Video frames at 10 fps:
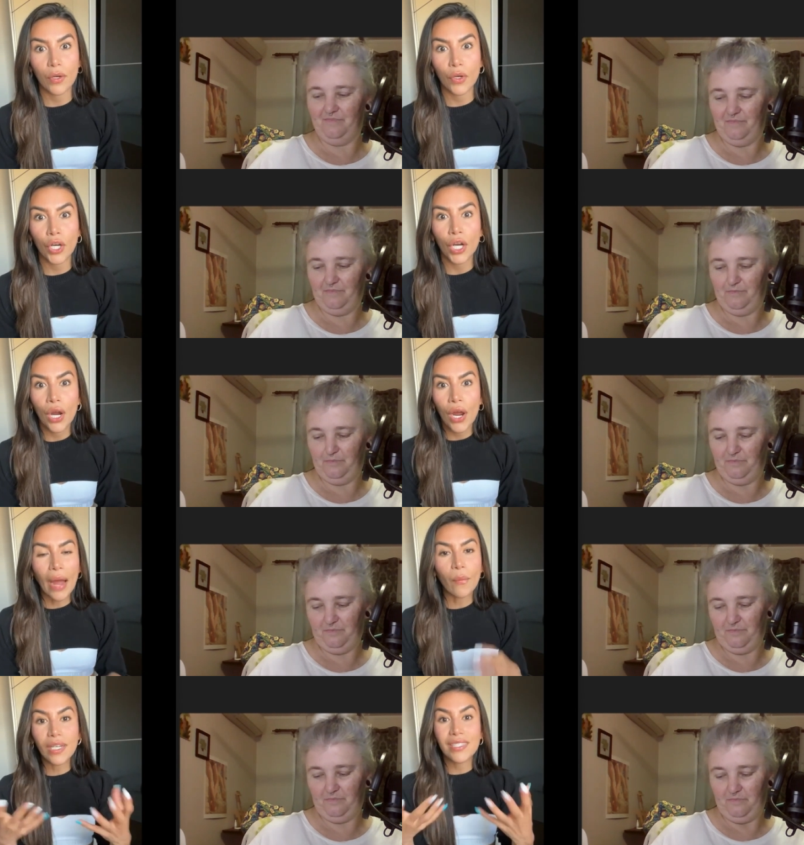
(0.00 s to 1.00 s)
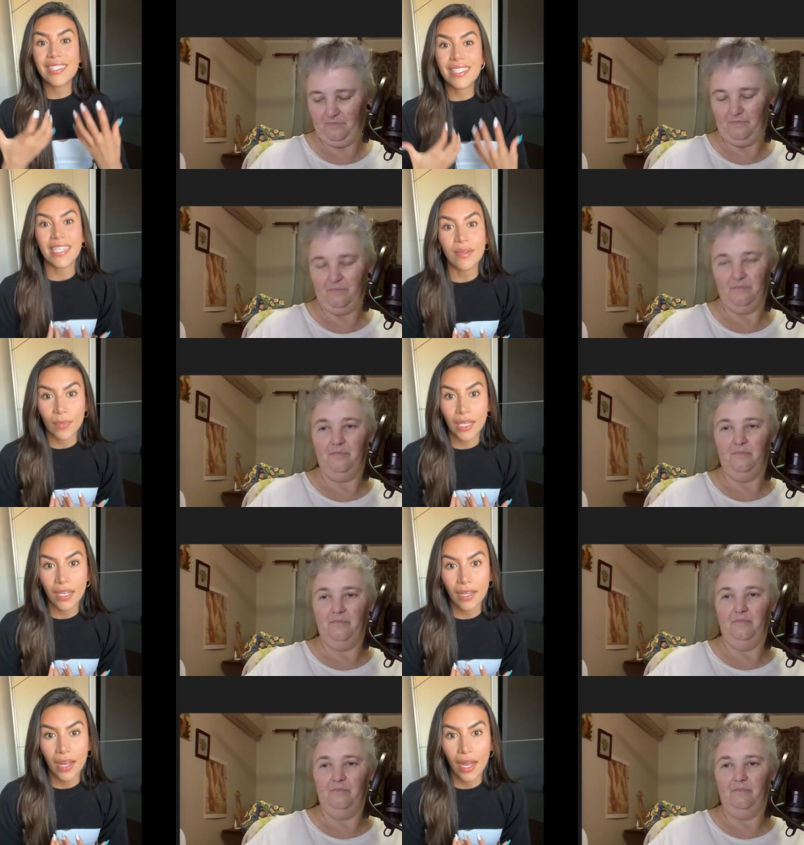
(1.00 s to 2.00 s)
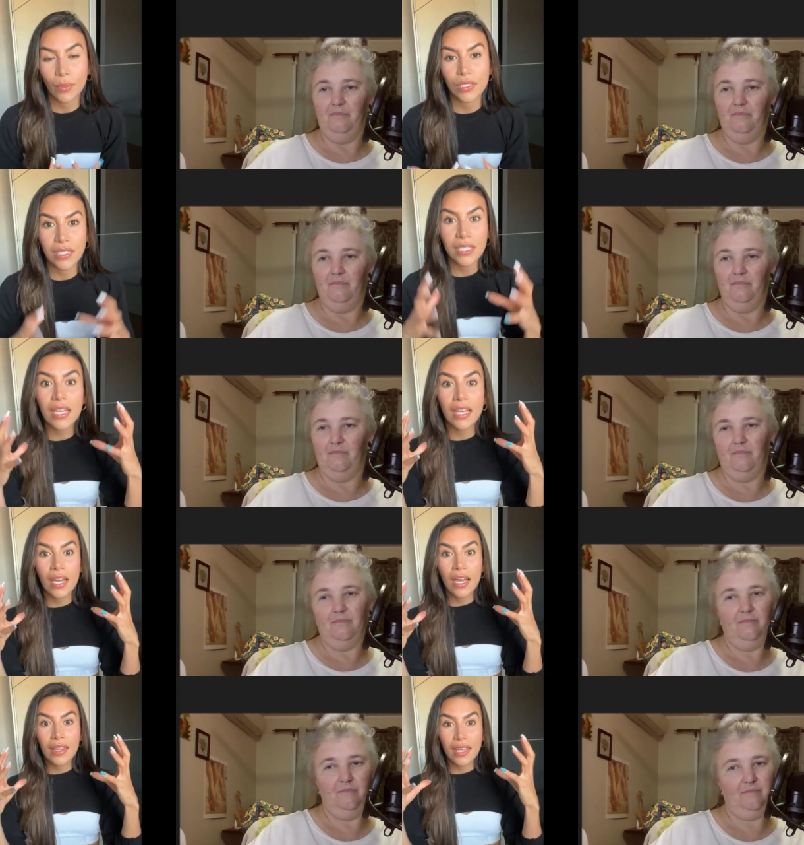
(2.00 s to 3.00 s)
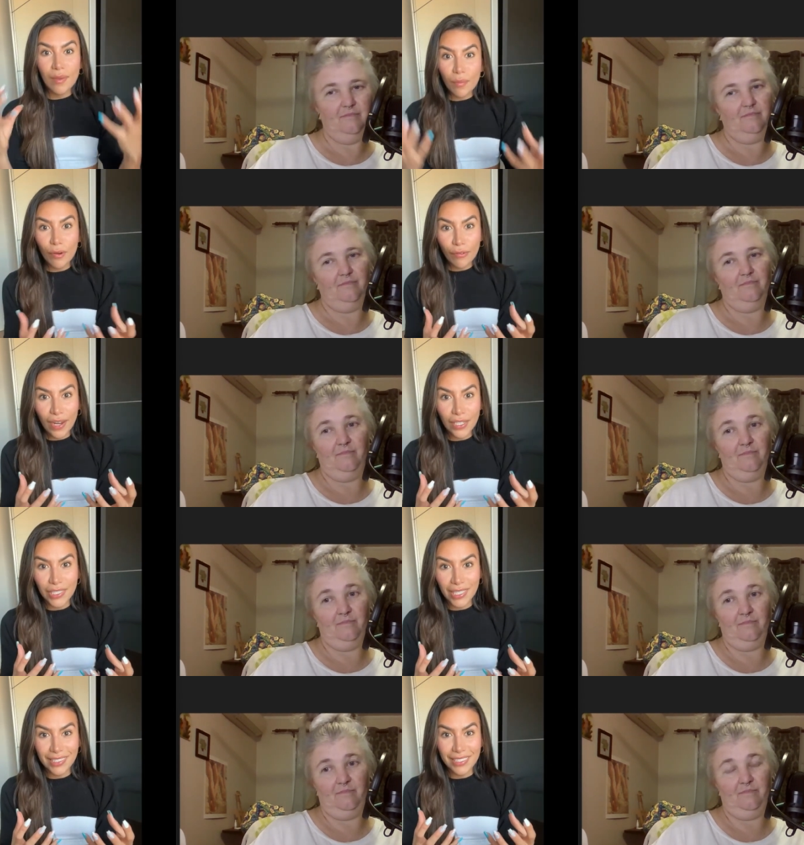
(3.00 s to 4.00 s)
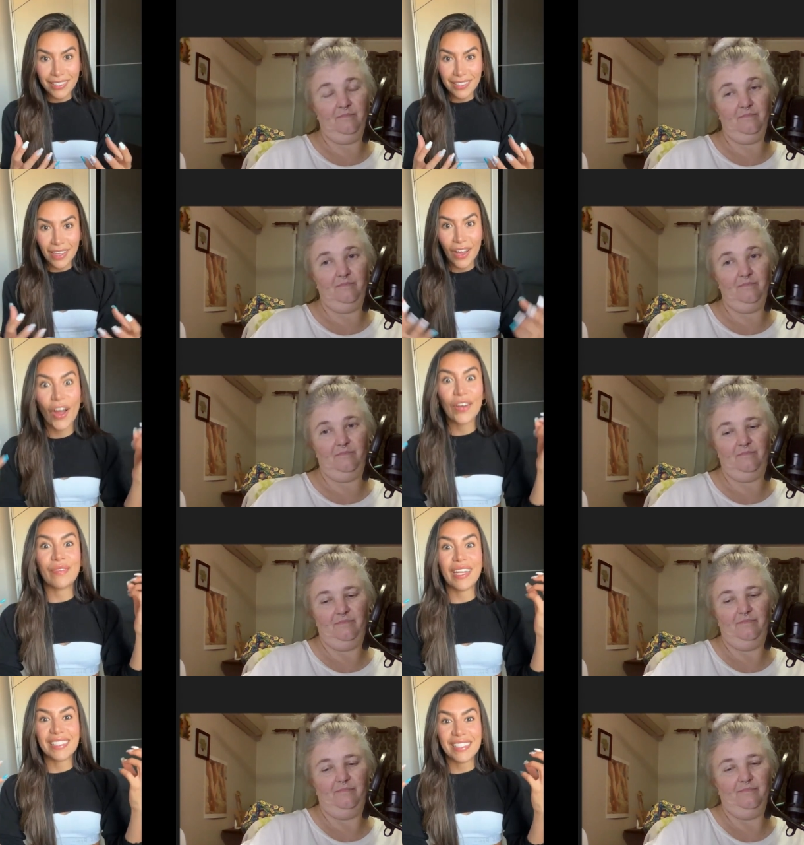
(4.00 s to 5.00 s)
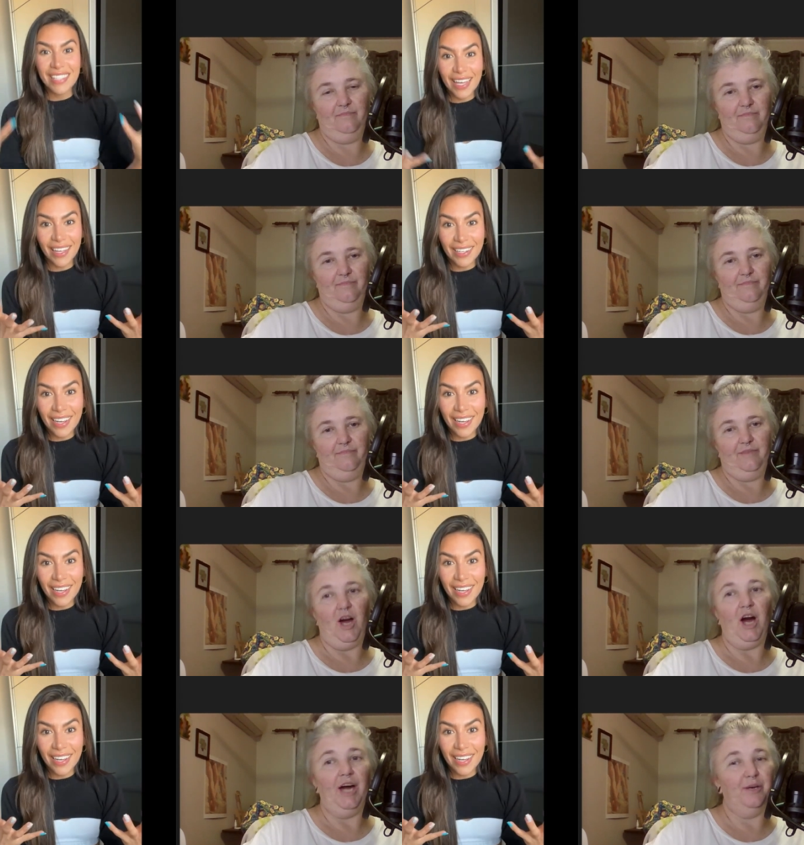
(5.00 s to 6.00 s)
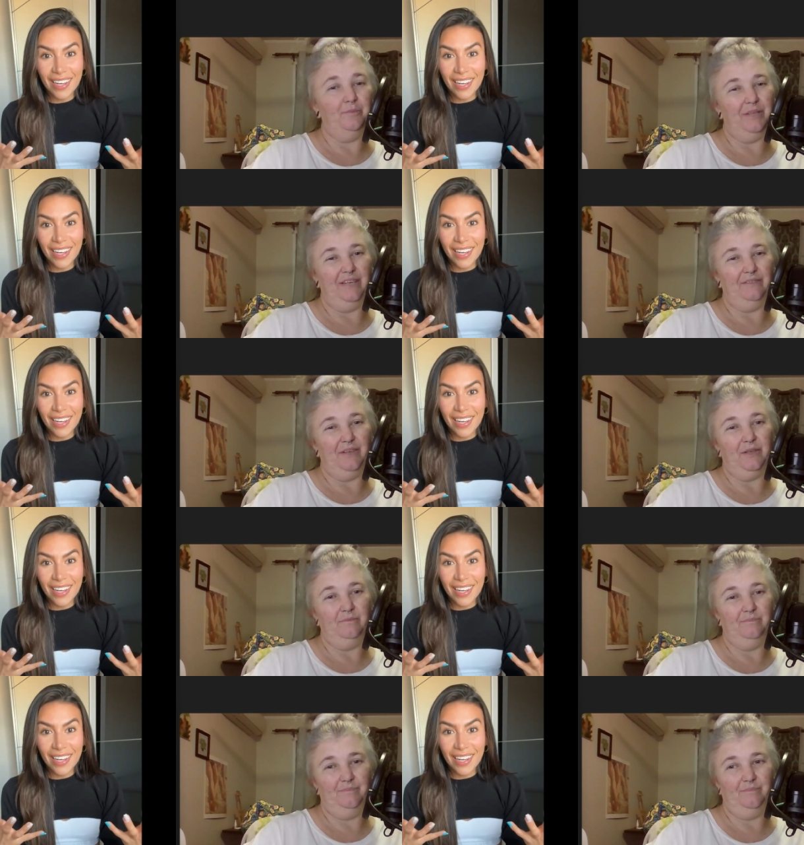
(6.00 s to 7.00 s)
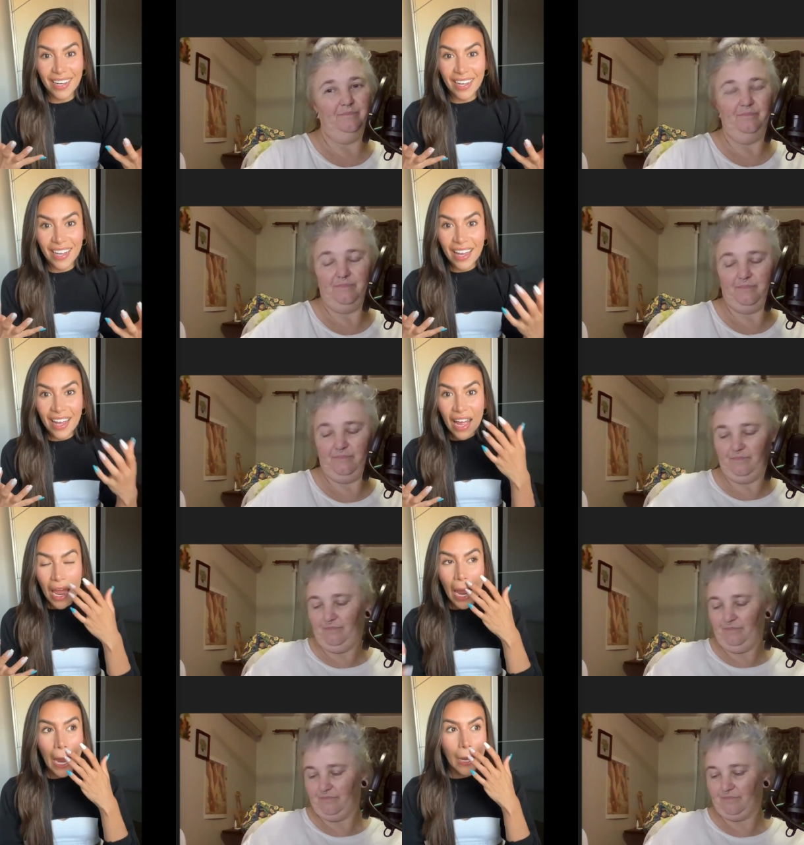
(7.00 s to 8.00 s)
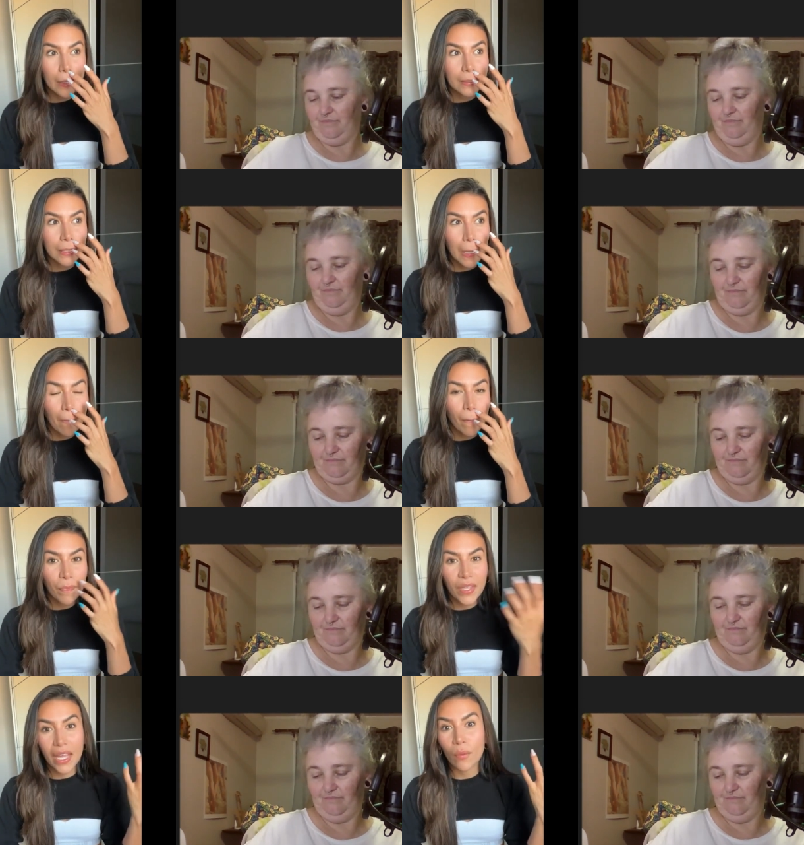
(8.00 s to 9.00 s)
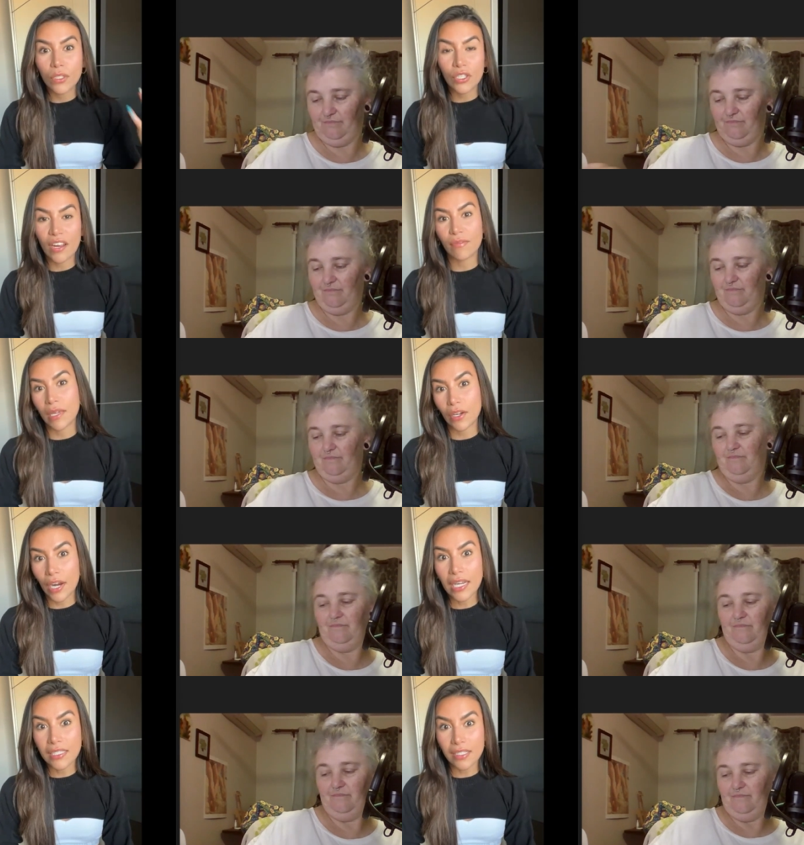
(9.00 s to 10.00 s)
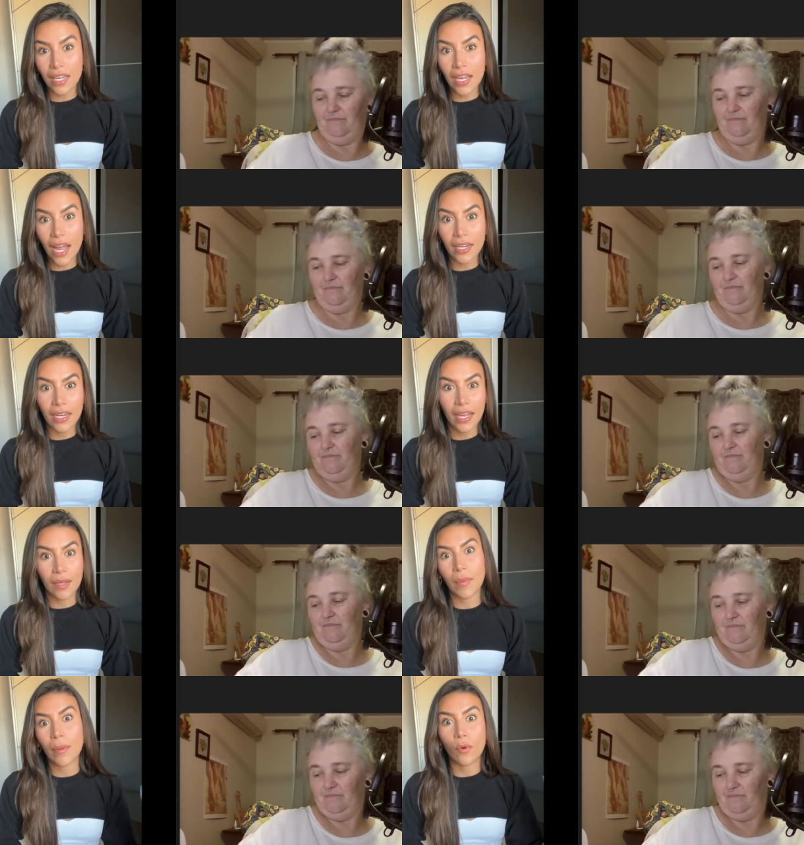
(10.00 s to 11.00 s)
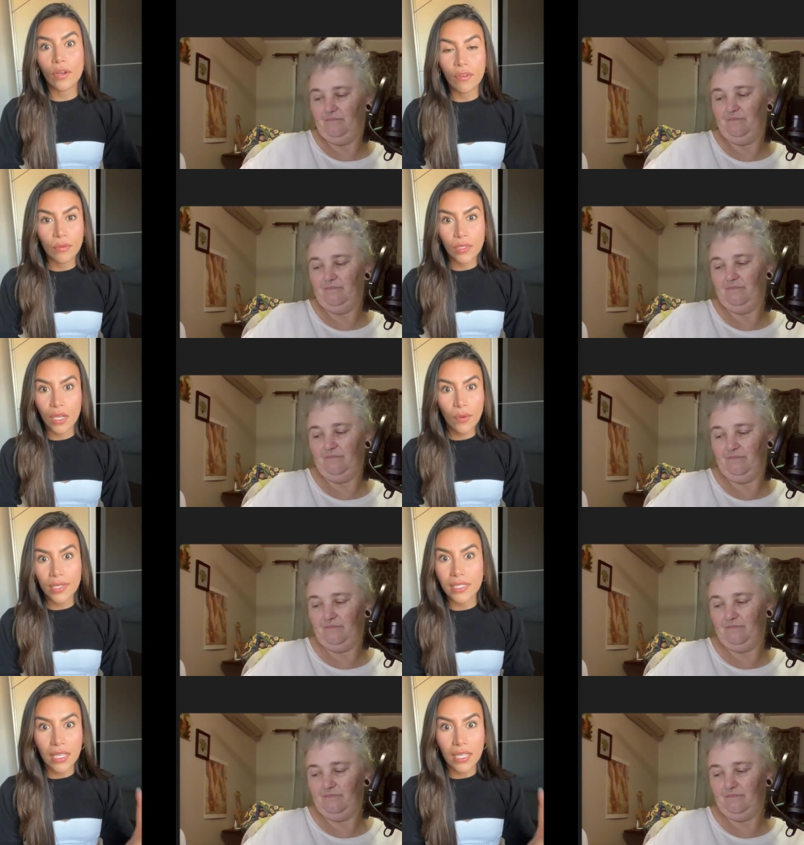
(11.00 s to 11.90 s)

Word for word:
Speaker 1: by a mirror, I wouldn't see me, I would see the imperfections on my skin.
Speaker 2: I don't believe you.
Speaker 1: Skin. And it would drive me crazy. And like my boyfriend was